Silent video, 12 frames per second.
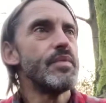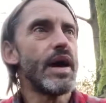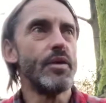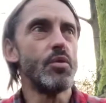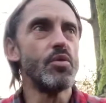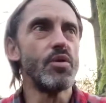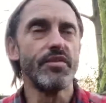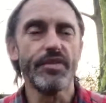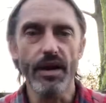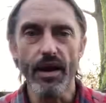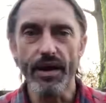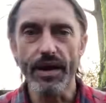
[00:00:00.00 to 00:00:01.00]
and all of
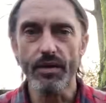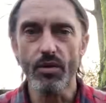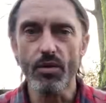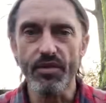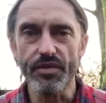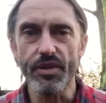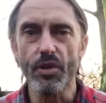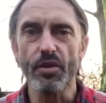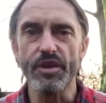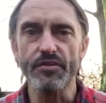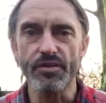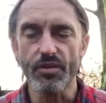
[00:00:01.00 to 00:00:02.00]
the light and all of the
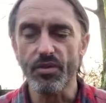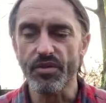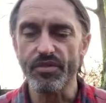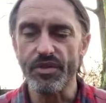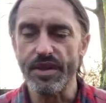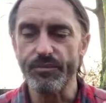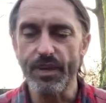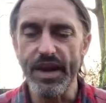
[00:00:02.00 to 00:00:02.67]
knowledge and all of the